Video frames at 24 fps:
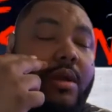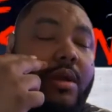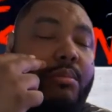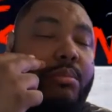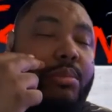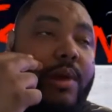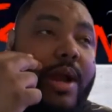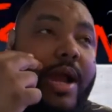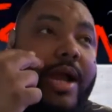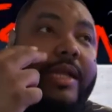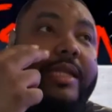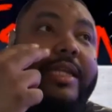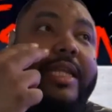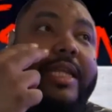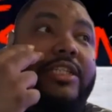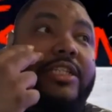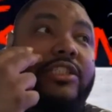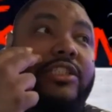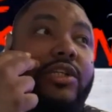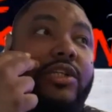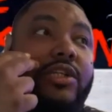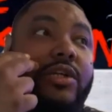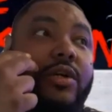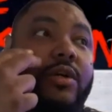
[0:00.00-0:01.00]
Brock
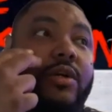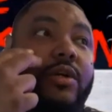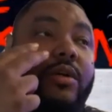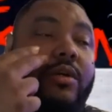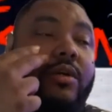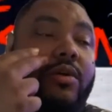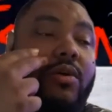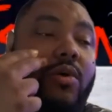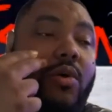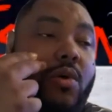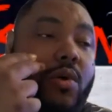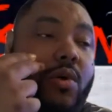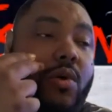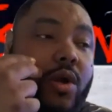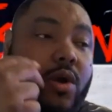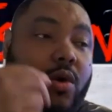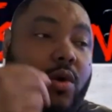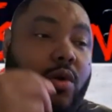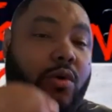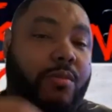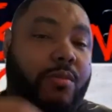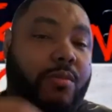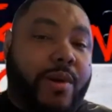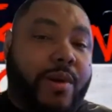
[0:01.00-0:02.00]
Lesnar or
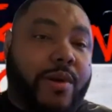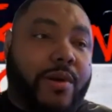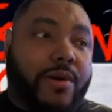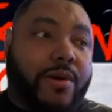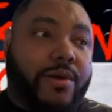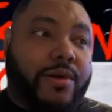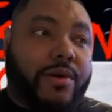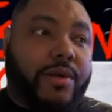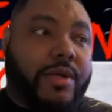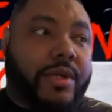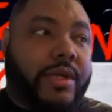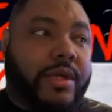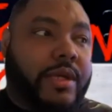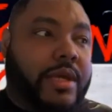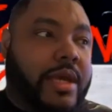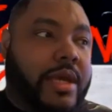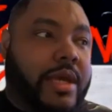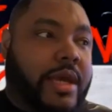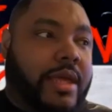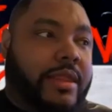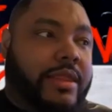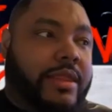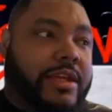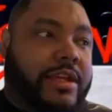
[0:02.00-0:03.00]
Goldberg.
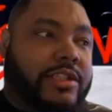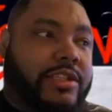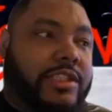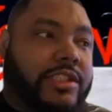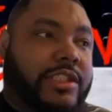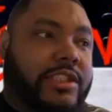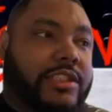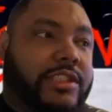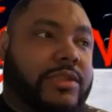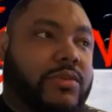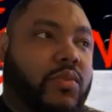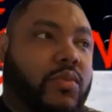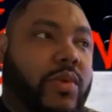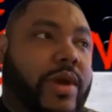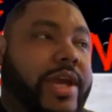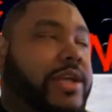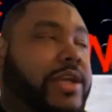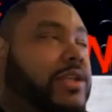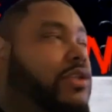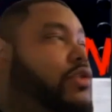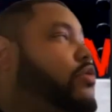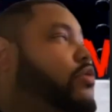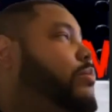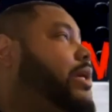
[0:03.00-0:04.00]
There's just way
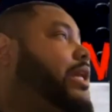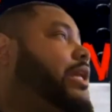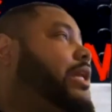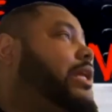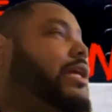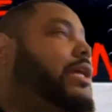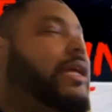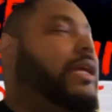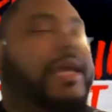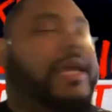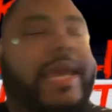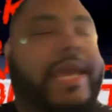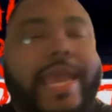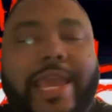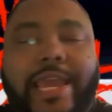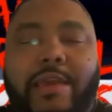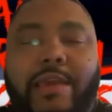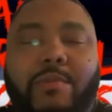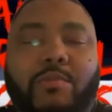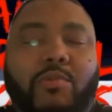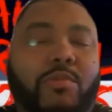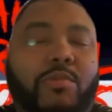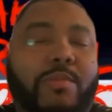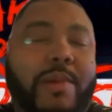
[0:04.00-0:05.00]
too many
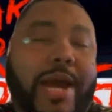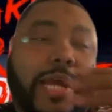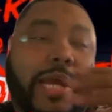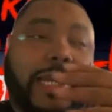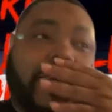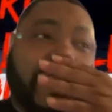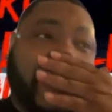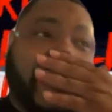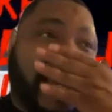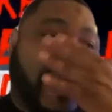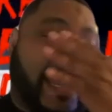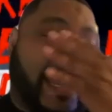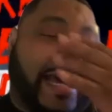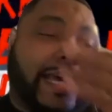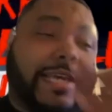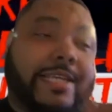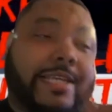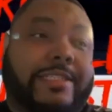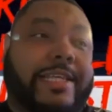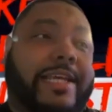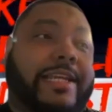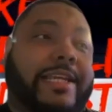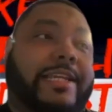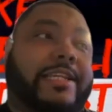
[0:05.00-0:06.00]
able bodied guys
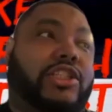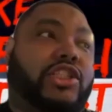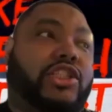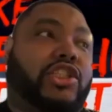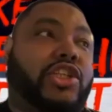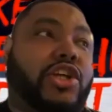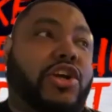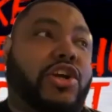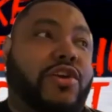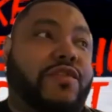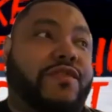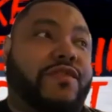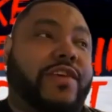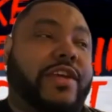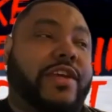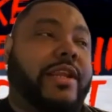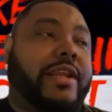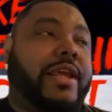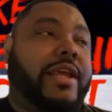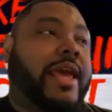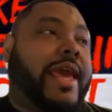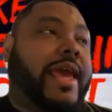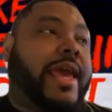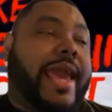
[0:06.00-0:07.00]
that deserve it
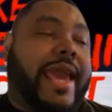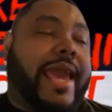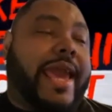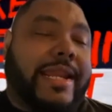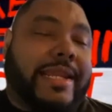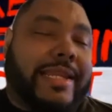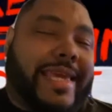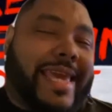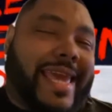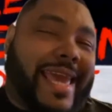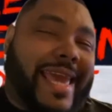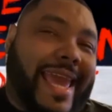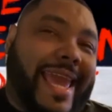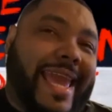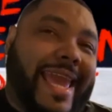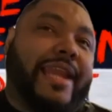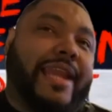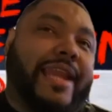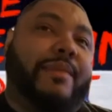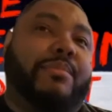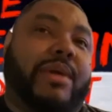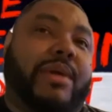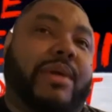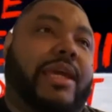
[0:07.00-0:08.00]
and
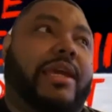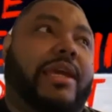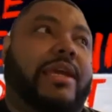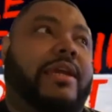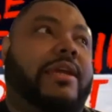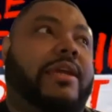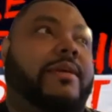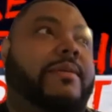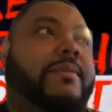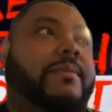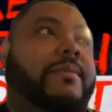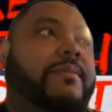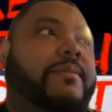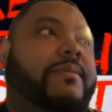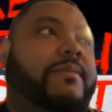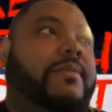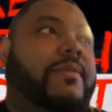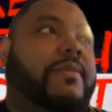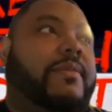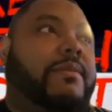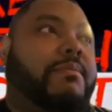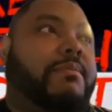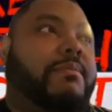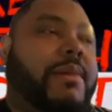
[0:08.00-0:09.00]
can be
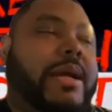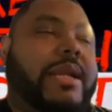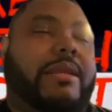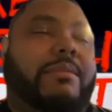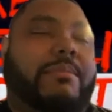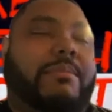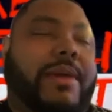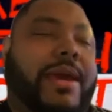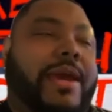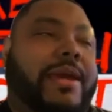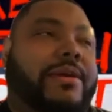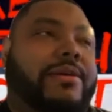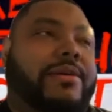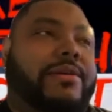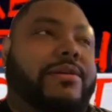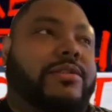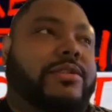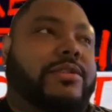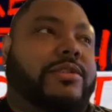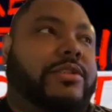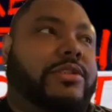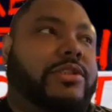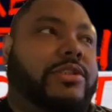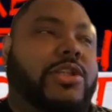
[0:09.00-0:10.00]
money makers,
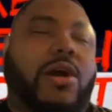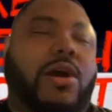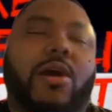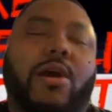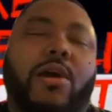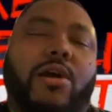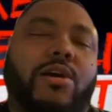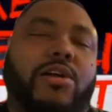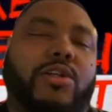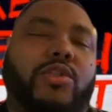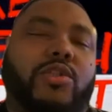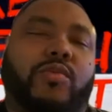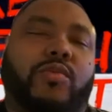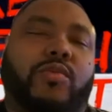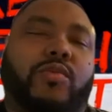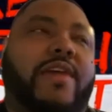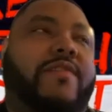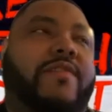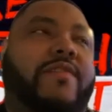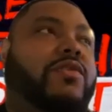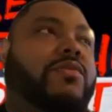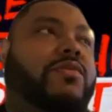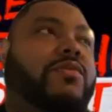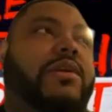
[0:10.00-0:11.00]
stars,
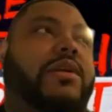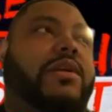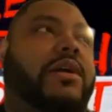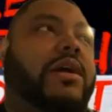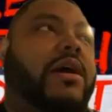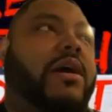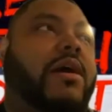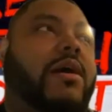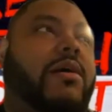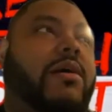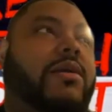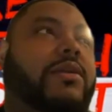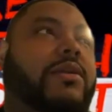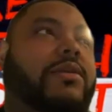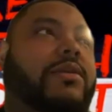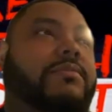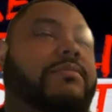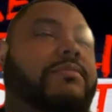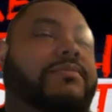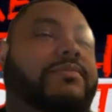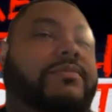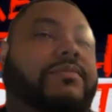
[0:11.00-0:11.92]
whatever you want to call them,